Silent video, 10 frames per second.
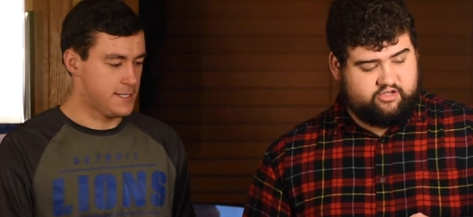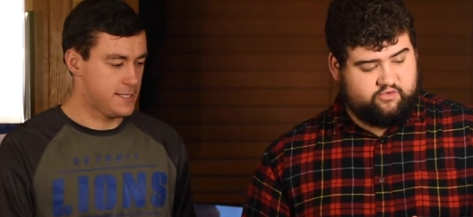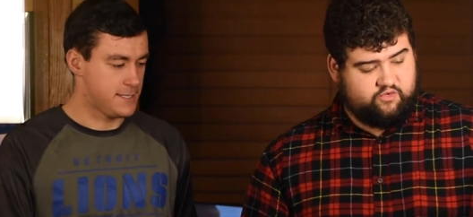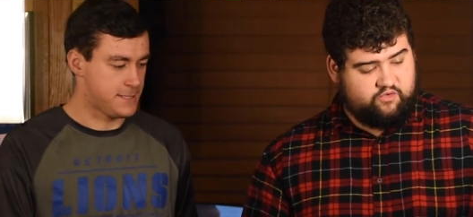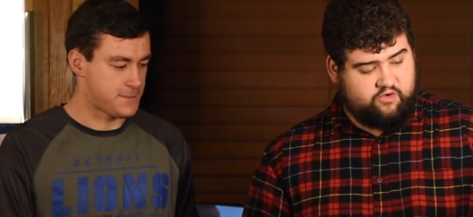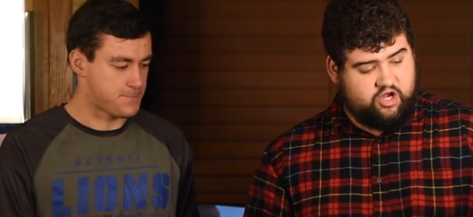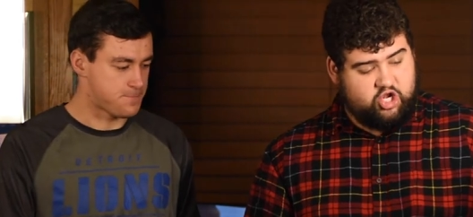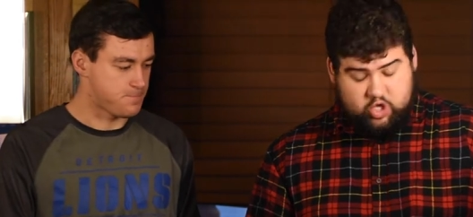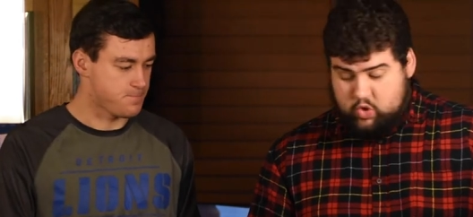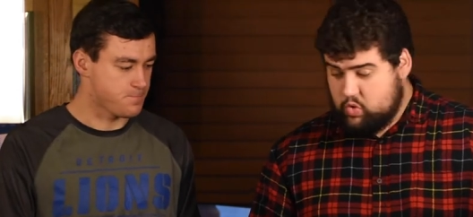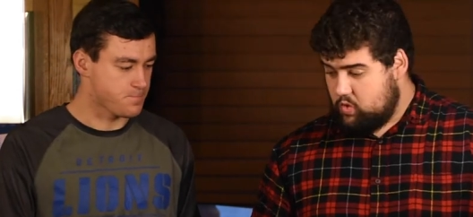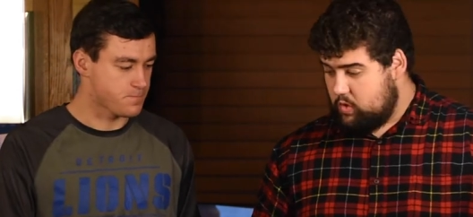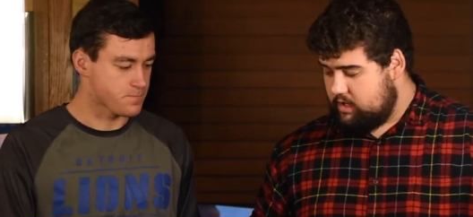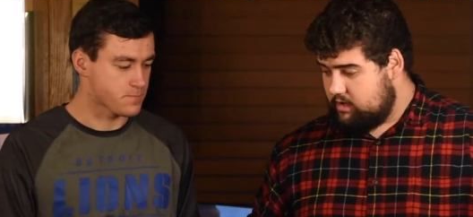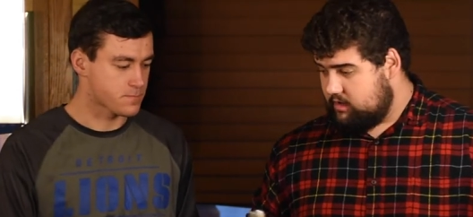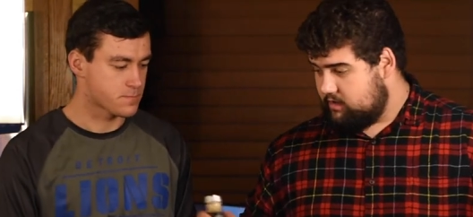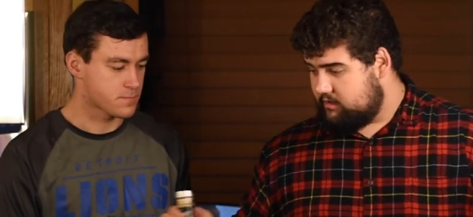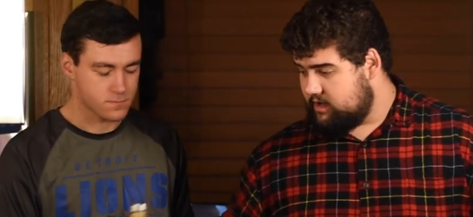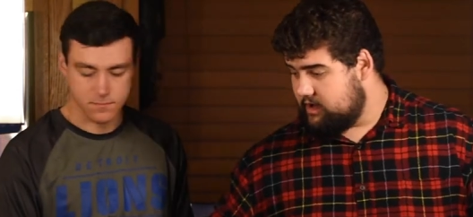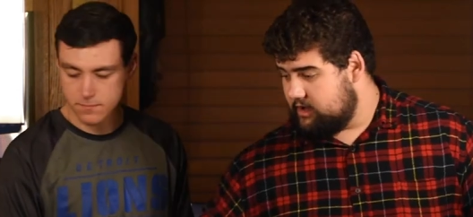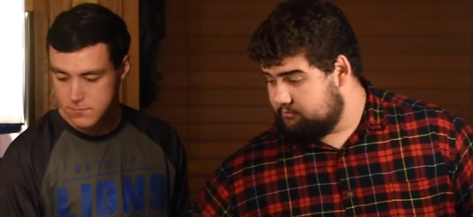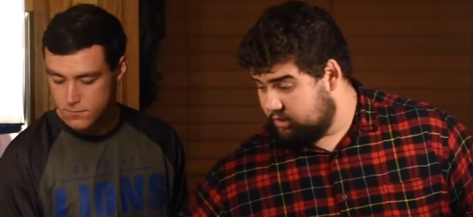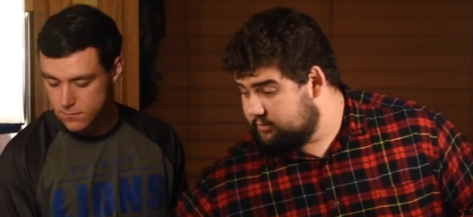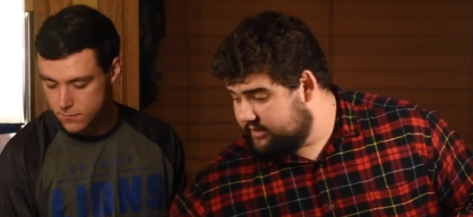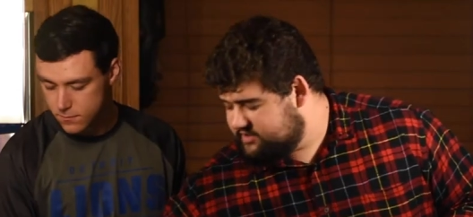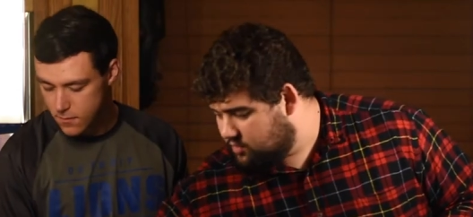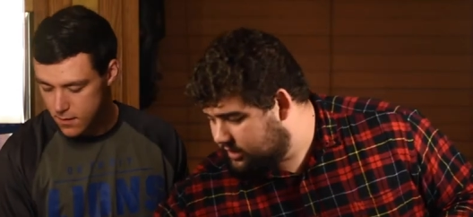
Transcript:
Speaker 1: two new uh, bourbons.